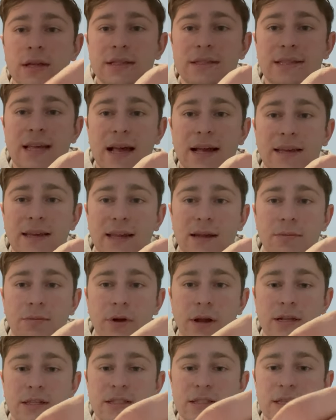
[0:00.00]
Technic
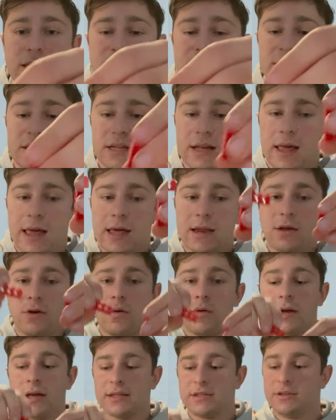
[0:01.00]
bricks. This is again
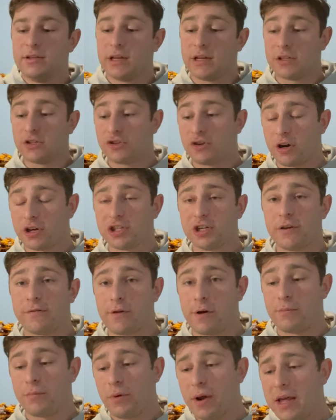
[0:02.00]
going into the construction of
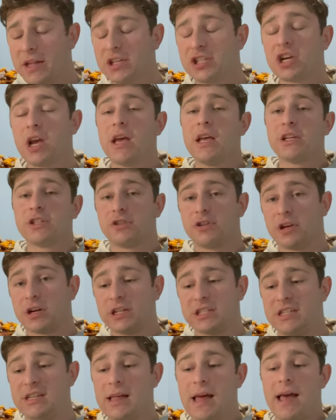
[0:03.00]
our bridge. So you're gonna
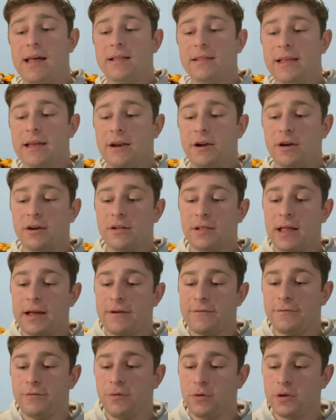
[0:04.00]
see that later, like
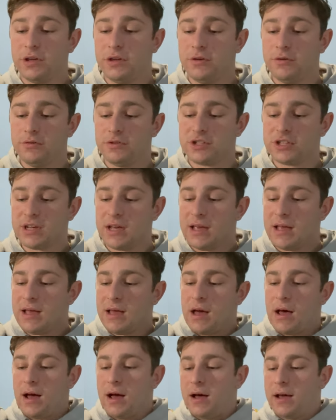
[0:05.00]
a full use
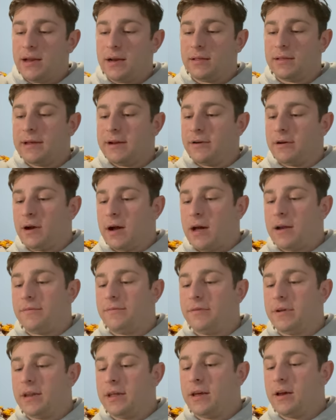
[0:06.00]
uh, in a later on
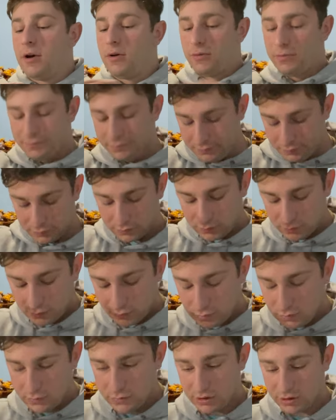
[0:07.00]
video.
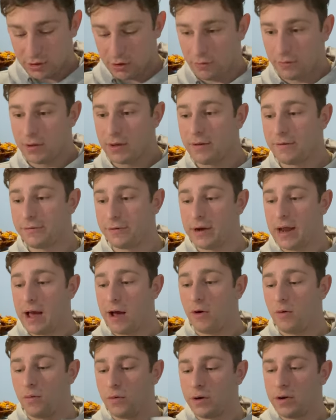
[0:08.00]
So for
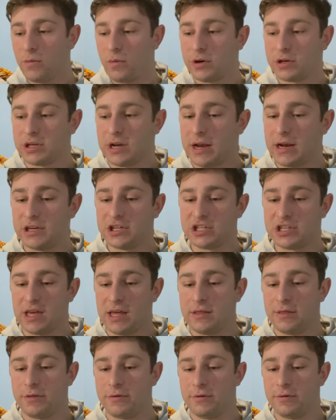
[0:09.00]
now, we're, we're kind of just
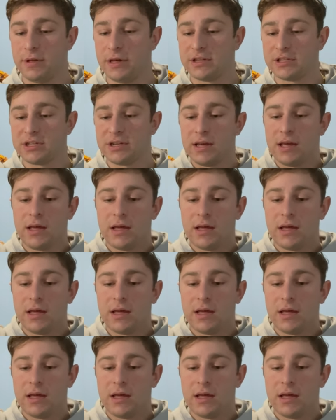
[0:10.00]
getting through this.